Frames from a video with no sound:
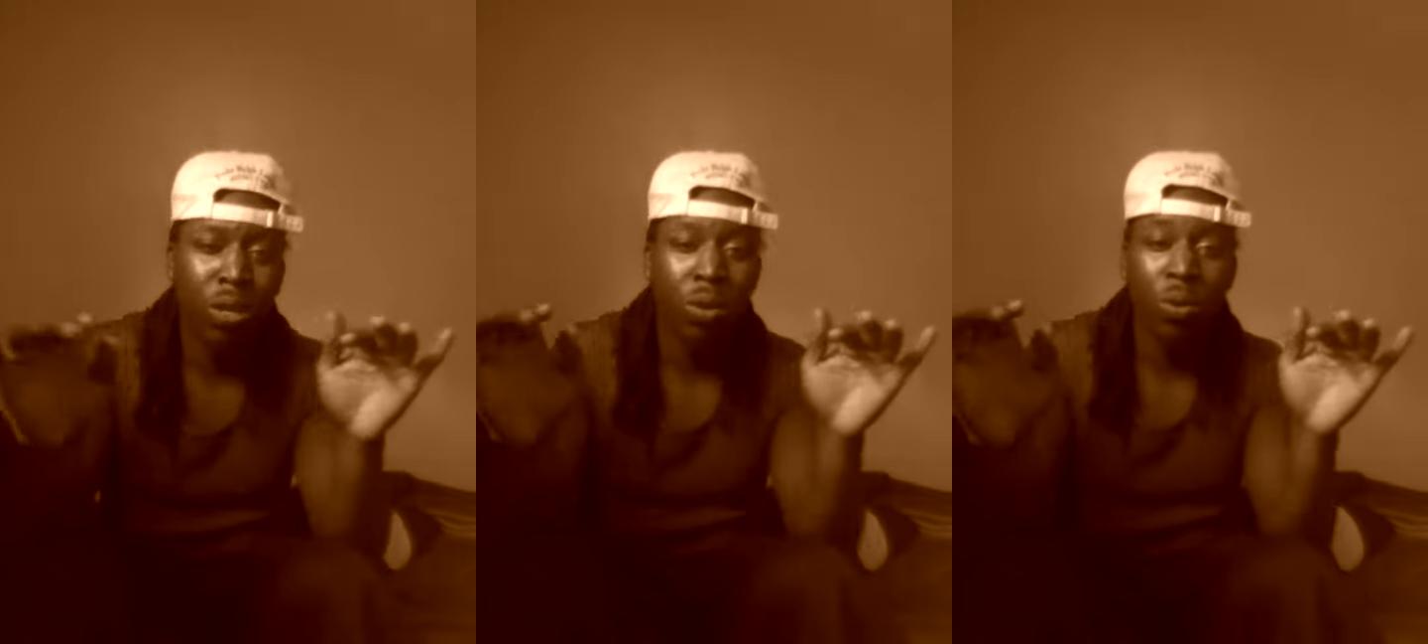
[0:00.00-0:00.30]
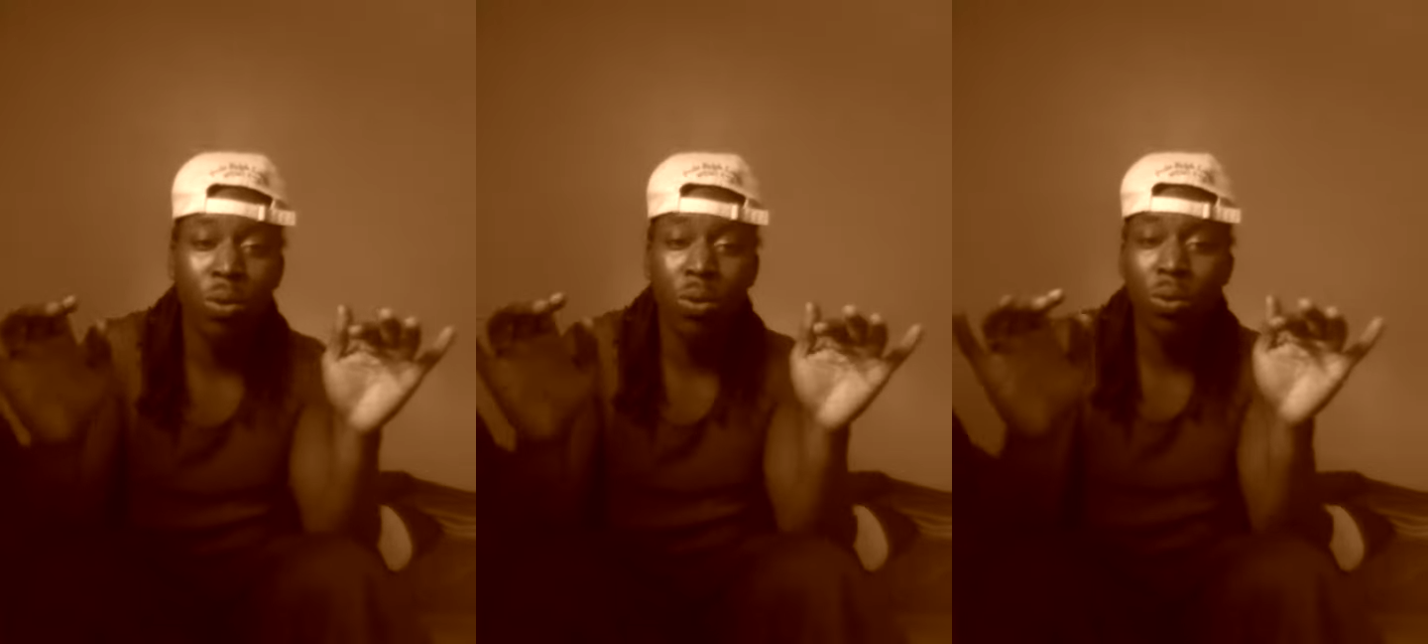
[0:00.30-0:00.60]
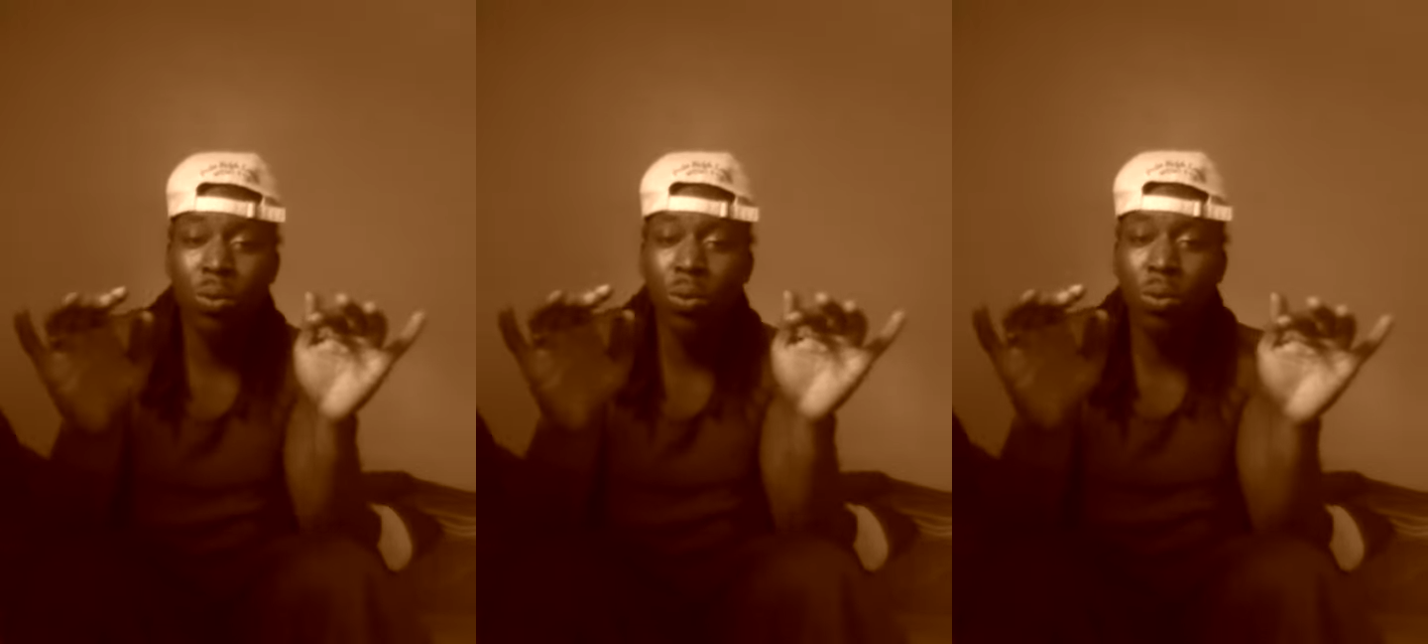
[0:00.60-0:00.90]

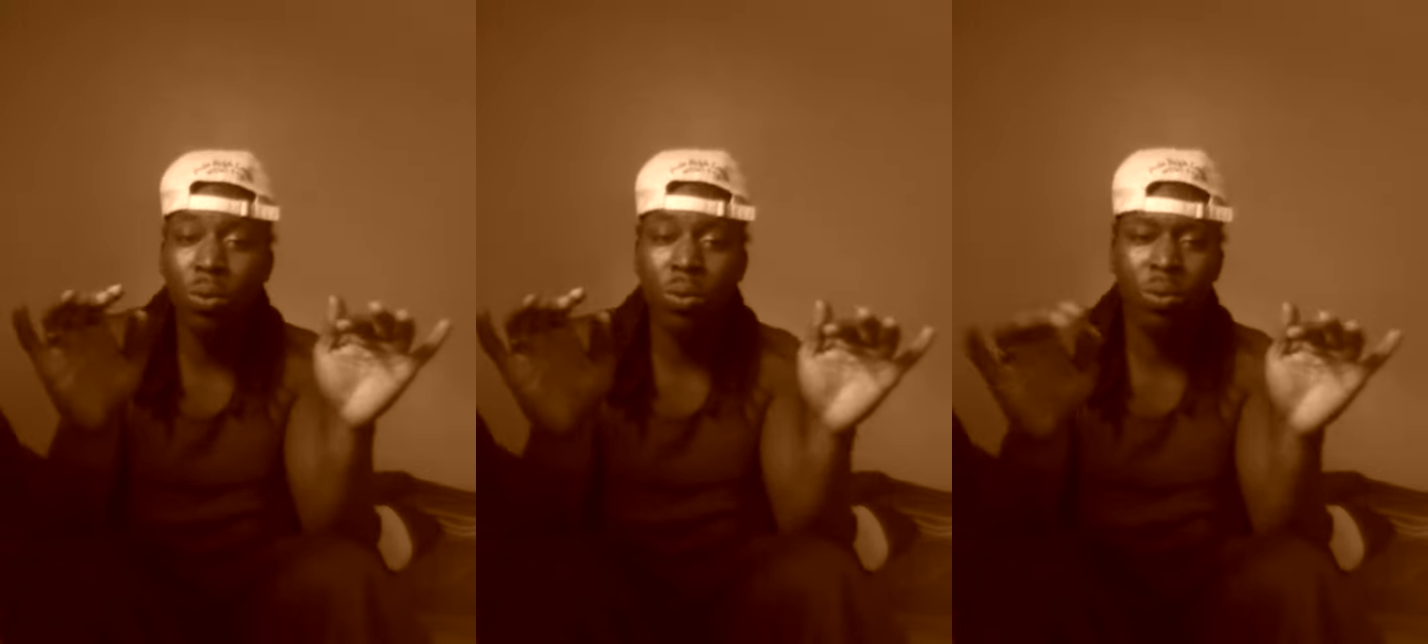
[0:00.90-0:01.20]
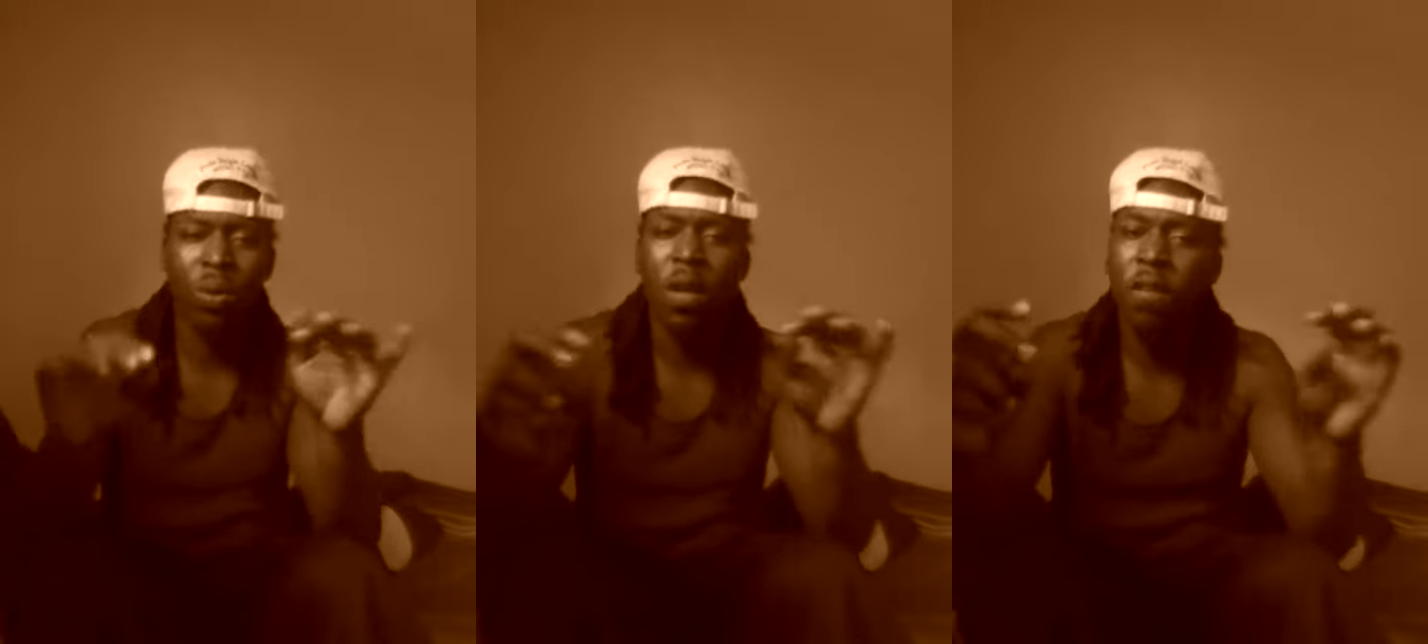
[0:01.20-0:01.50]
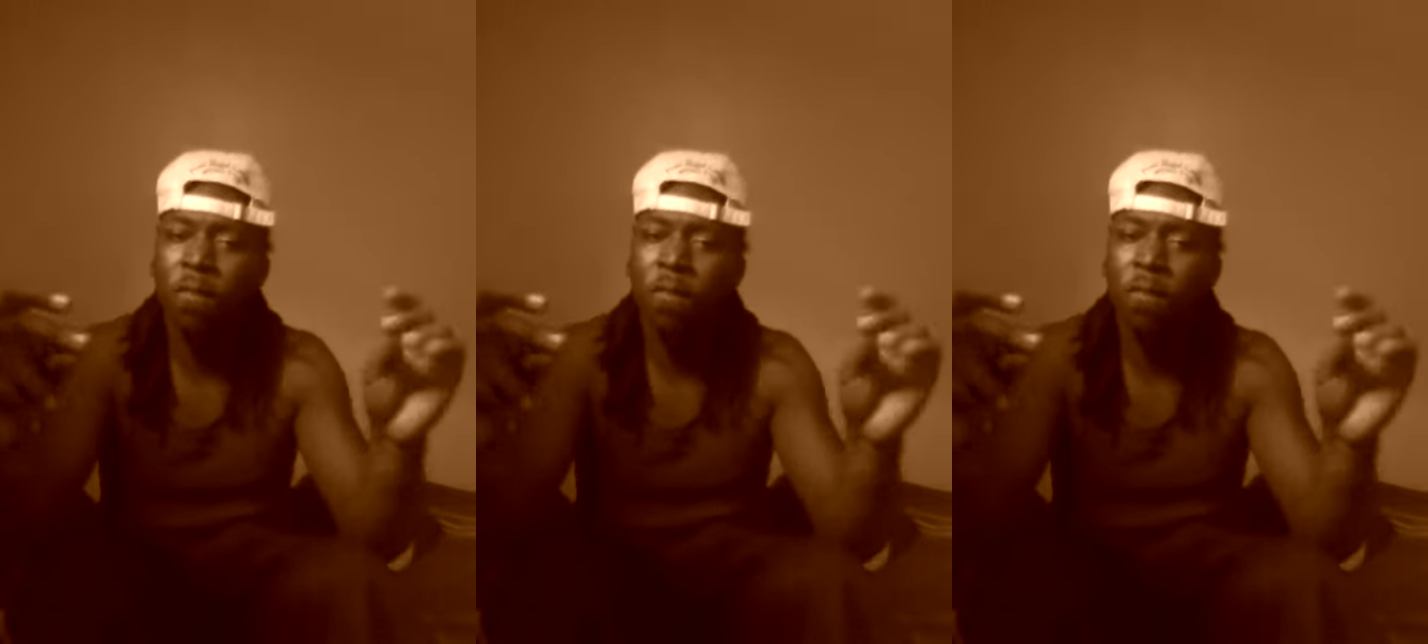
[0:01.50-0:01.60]
you.